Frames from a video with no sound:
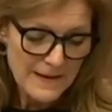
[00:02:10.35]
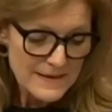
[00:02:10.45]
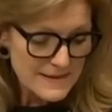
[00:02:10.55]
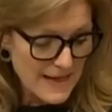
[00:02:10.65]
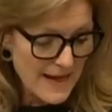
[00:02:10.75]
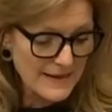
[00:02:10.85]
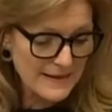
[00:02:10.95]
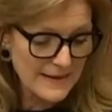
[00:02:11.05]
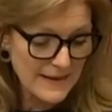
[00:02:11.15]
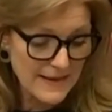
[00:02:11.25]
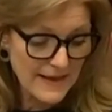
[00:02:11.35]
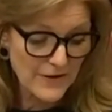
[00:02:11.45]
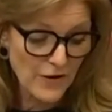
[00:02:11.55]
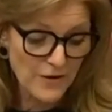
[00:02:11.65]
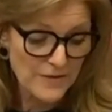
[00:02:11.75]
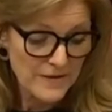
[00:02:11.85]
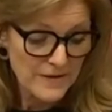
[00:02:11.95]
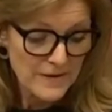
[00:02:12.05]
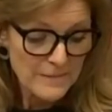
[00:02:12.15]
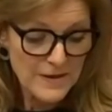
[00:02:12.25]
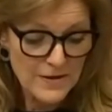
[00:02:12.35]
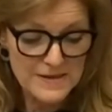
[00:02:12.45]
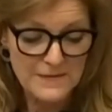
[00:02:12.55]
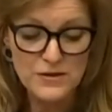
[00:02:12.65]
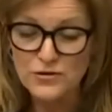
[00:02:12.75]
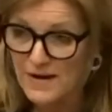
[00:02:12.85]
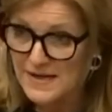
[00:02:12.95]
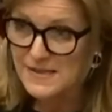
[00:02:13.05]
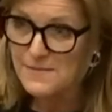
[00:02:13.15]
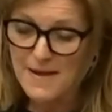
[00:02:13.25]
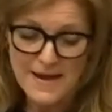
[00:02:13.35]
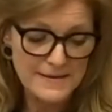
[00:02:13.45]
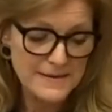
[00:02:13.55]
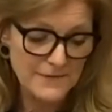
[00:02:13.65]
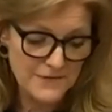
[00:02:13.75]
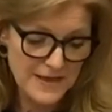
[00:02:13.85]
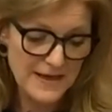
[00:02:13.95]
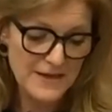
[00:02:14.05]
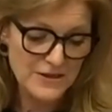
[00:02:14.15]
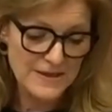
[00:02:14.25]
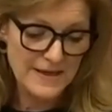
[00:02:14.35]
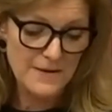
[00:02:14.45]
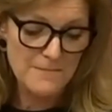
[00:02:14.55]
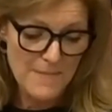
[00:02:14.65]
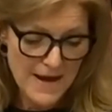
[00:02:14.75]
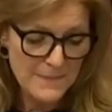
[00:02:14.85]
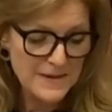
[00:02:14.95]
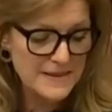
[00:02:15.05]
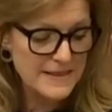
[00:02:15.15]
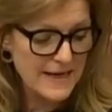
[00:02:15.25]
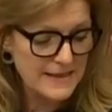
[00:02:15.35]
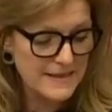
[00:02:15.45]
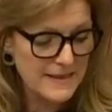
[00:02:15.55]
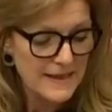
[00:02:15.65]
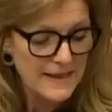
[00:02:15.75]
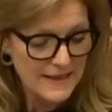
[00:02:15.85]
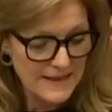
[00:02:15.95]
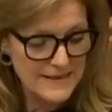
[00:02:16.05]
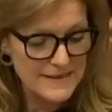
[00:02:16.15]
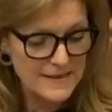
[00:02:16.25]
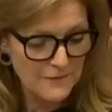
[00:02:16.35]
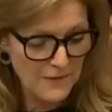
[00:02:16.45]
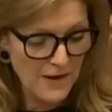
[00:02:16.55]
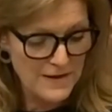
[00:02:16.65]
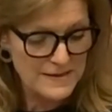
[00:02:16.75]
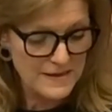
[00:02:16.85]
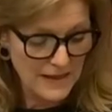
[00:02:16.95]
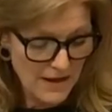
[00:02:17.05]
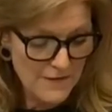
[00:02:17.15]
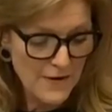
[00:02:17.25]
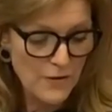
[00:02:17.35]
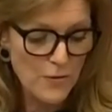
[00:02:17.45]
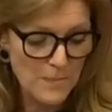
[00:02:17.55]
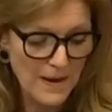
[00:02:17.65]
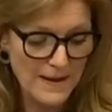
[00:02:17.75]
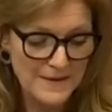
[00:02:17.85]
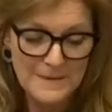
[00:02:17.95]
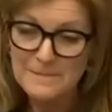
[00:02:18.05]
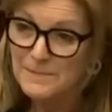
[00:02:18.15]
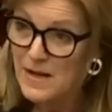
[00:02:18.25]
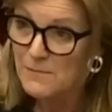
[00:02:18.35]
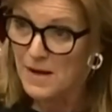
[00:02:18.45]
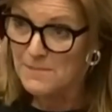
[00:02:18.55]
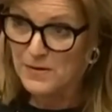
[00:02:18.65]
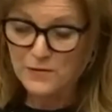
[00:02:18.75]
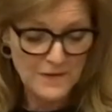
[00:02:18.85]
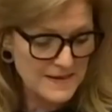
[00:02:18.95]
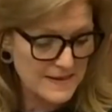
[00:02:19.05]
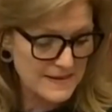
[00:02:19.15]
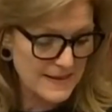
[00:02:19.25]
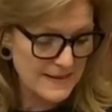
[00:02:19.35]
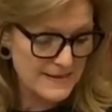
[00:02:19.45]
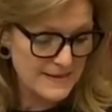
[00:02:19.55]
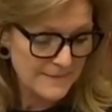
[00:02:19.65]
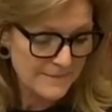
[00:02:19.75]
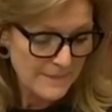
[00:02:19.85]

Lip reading: Sadly, he cannot because of the trace amounts of THC that may be detected in his saliva or blood. My bill fixes this.